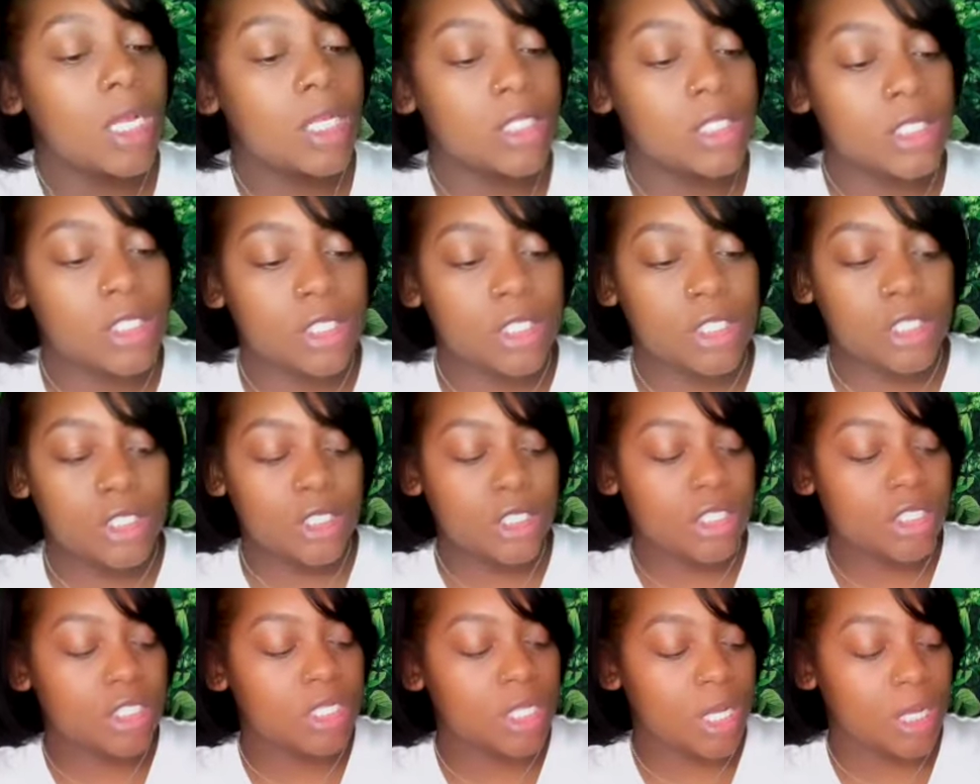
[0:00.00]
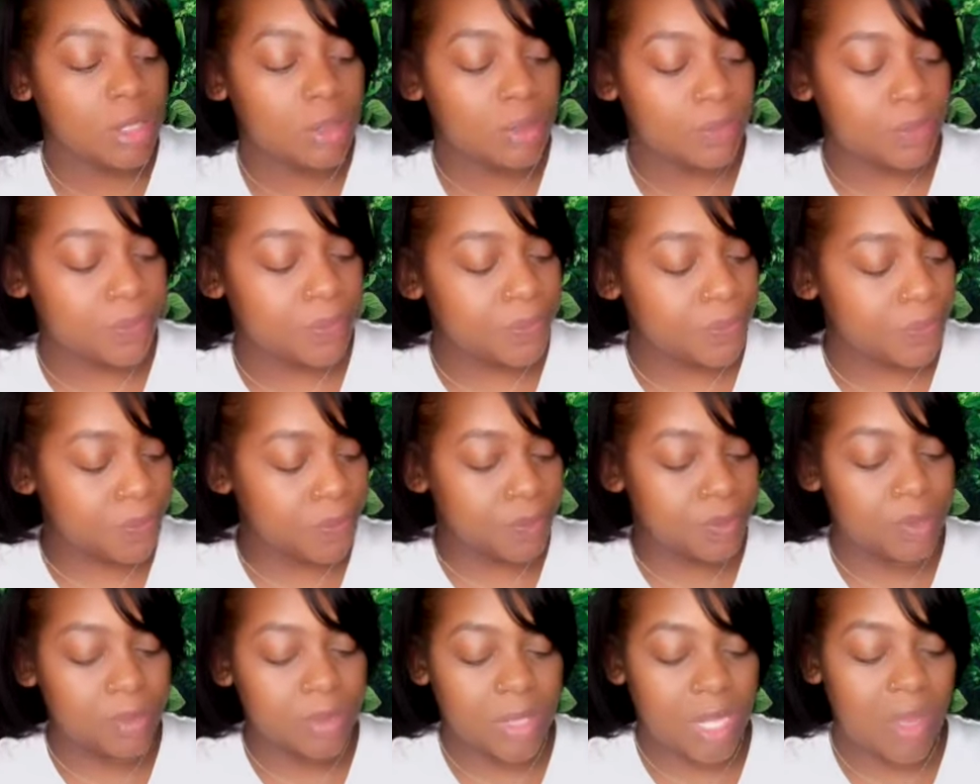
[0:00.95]
So
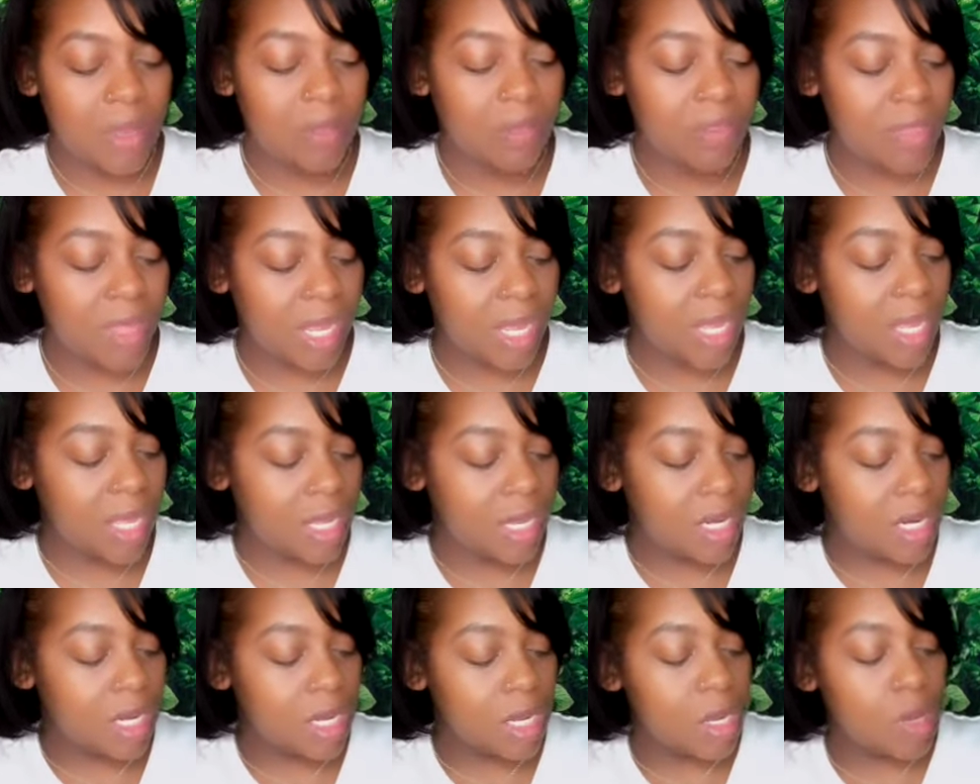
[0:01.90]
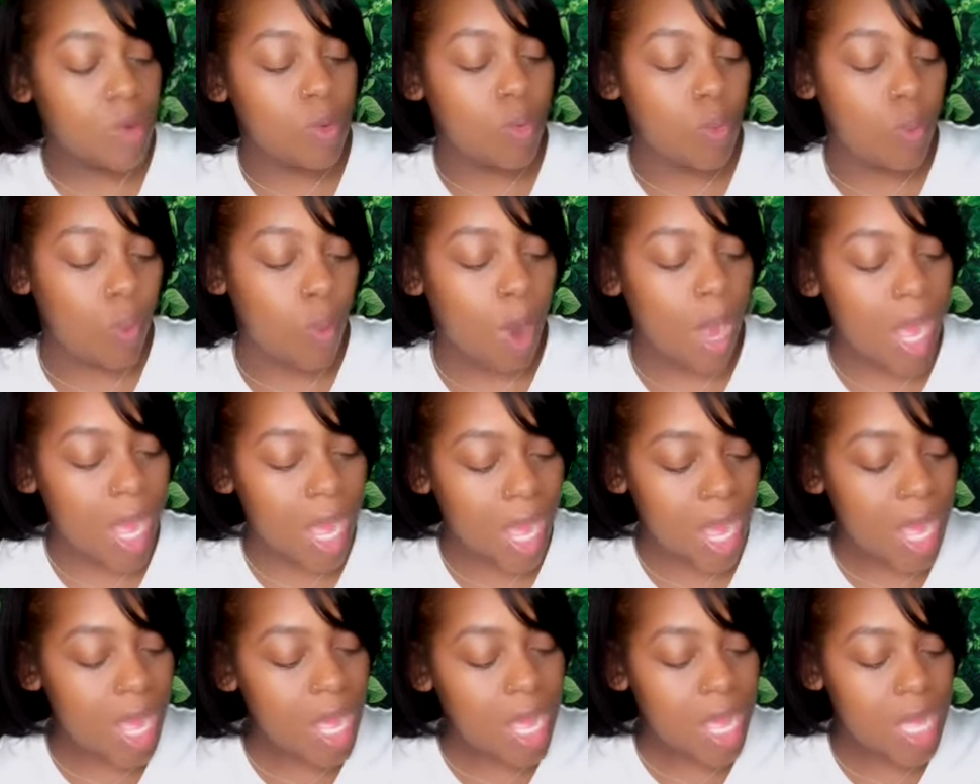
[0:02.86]
then
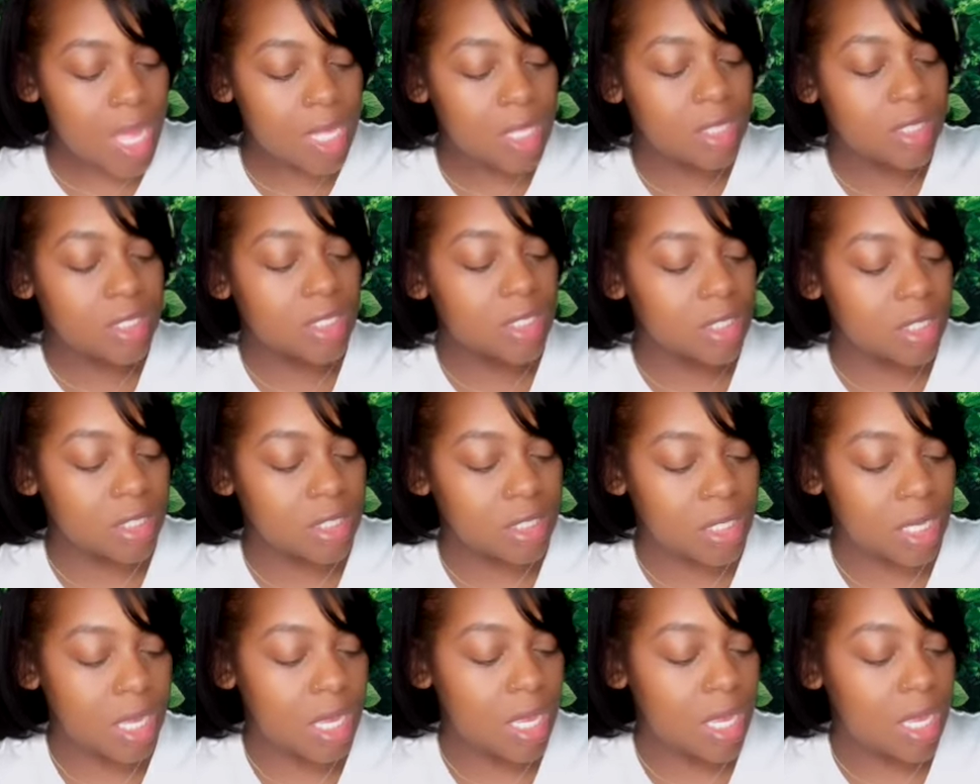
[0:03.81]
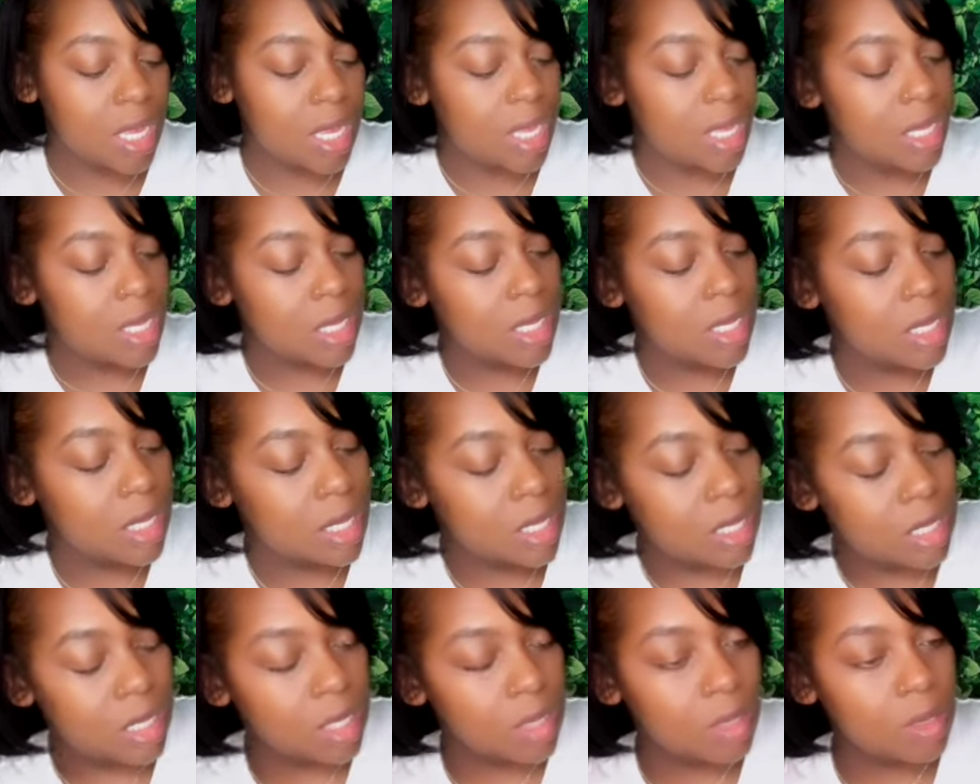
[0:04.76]
once
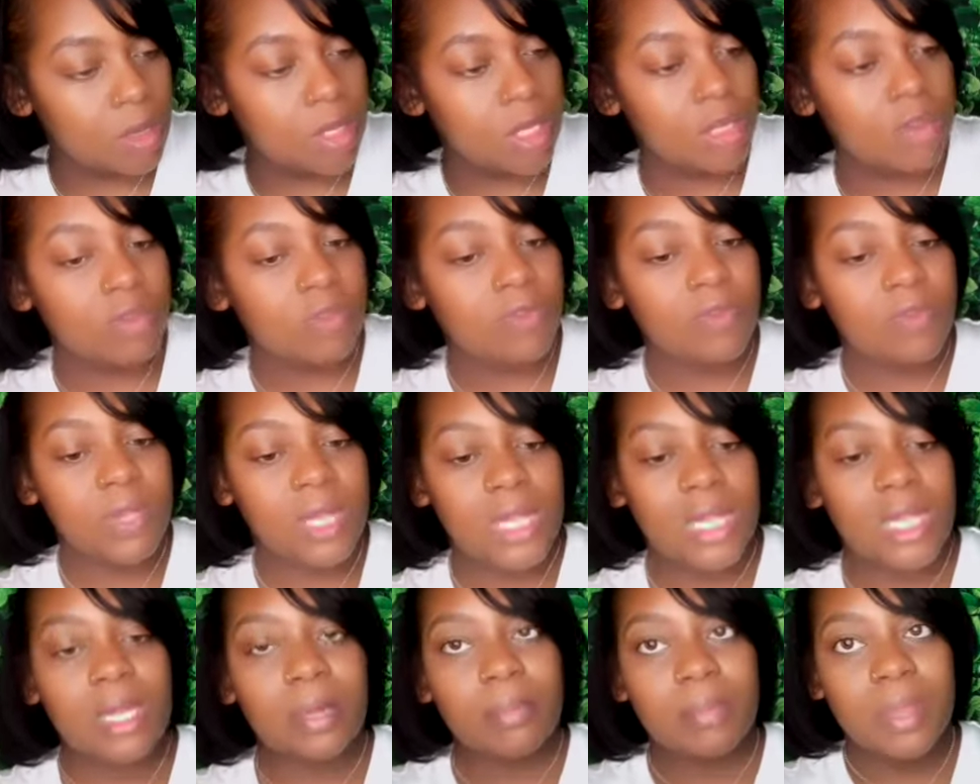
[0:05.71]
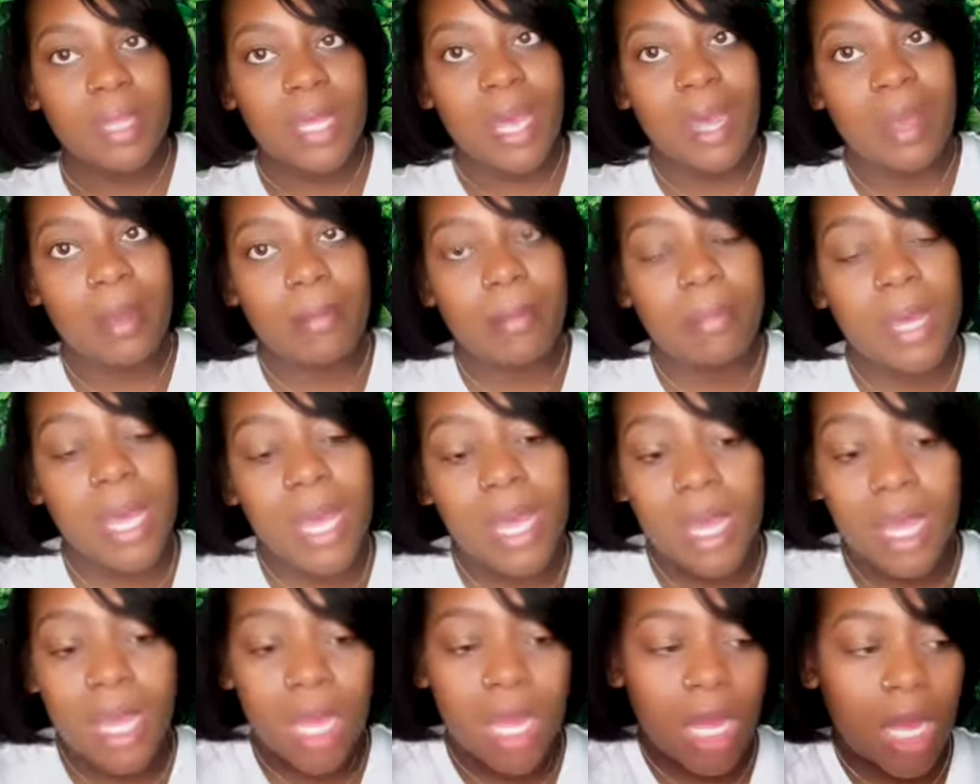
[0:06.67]
you flip that
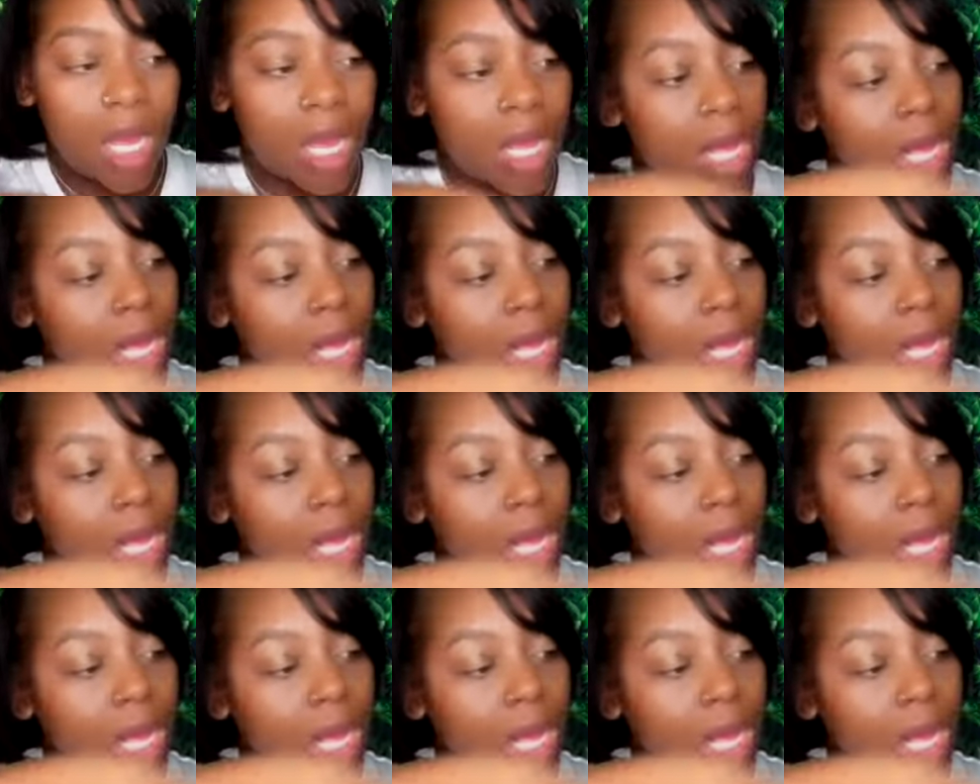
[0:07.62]
back,